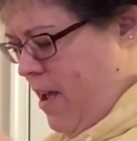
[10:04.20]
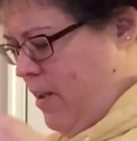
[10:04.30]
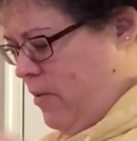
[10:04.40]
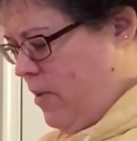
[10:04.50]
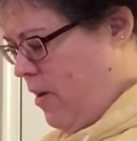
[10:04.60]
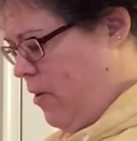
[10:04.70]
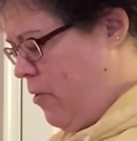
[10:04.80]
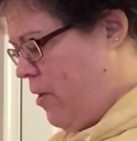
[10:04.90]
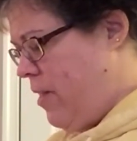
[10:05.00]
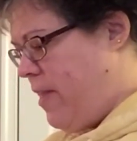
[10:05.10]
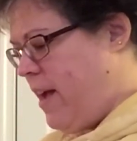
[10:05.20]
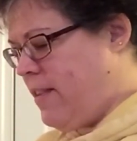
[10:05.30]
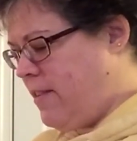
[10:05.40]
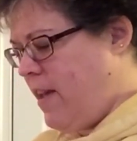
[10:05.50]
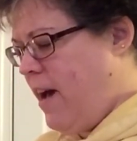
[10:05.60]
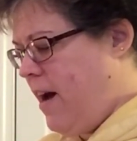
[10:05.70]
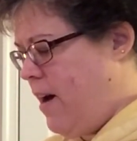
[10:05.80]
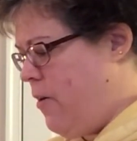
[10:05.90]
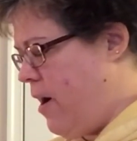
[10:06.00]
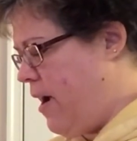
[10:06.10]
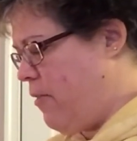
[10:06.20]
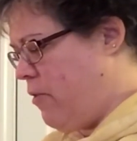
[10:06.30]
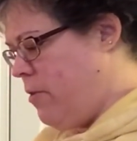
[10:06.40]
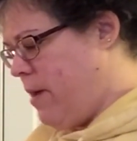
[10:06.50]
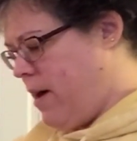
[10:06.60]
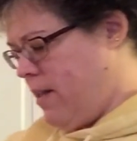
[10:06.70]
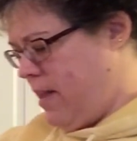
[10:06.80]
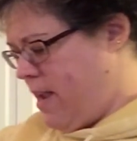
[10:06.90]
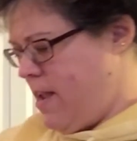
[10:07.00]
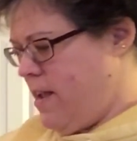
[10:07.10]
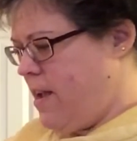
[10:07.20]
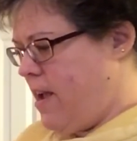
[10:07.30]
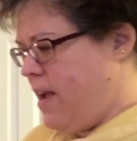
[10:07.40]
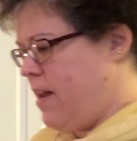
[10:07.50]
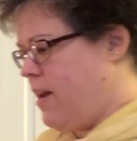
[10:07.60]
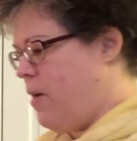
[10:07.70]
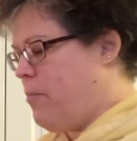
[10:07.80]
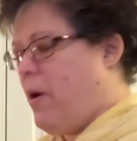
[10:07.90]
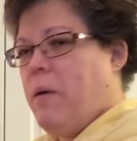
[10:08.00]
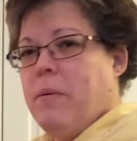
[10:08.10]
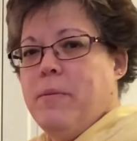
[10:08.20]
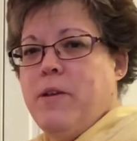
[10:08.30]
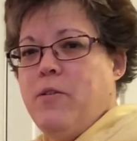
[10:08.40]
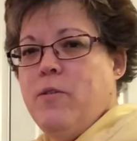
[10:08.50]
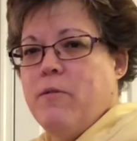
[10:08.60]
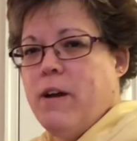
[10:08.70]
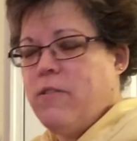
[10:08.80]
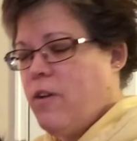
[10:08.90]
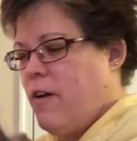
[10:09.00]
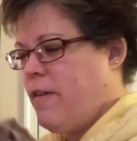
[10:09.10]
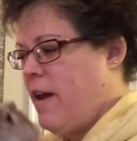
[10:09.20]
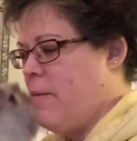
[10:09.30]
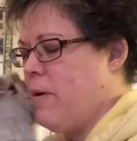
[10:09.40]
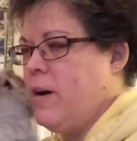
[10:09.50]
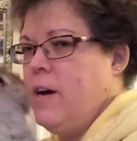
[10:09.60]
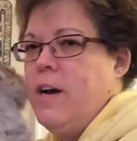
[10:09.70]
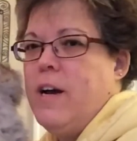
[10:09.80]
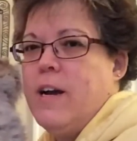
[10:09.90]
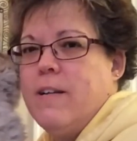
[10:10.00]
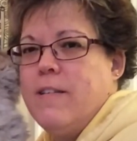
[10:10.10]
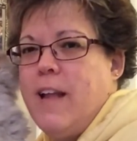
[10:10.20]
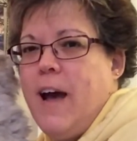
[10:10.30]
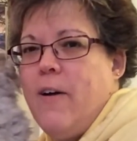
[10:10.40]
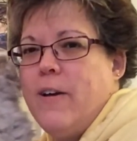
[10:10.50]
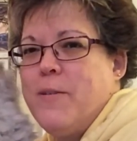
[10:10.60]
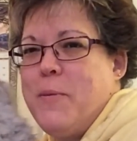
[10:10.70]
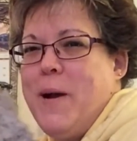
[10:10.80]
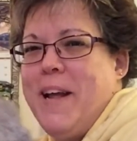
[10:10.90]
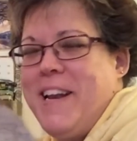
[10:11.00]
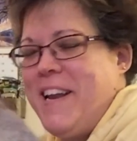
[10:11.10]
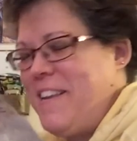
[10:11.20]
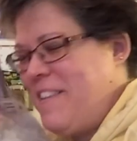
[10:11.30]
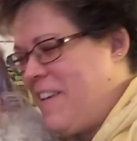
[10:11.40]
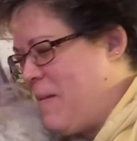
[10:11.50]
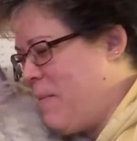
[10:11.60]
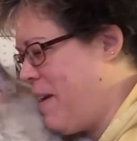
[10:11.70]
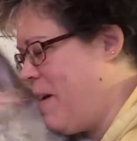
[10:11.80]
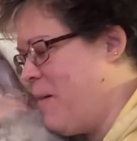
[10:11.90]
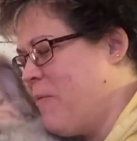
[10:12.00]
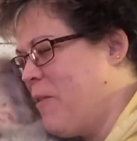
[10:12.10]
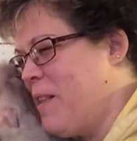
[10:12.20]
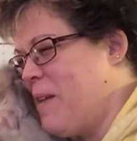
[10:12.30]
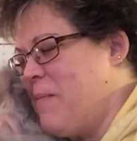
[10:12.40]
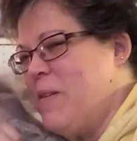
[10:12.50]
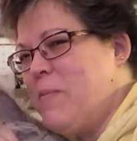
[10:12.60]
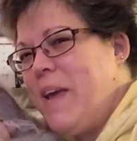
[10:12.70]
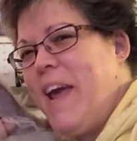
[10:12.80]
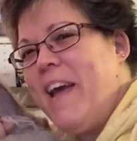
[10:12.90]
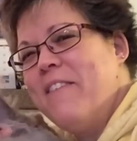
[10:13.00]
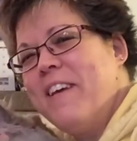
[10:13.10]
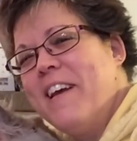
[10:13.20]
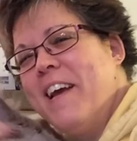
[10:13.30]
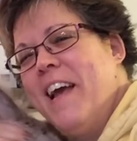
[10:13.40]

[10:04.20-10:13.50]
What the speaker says: So that's how I groom Ollie. And I'll probably do the rest off camera because now is when he's going to become really misbehaving.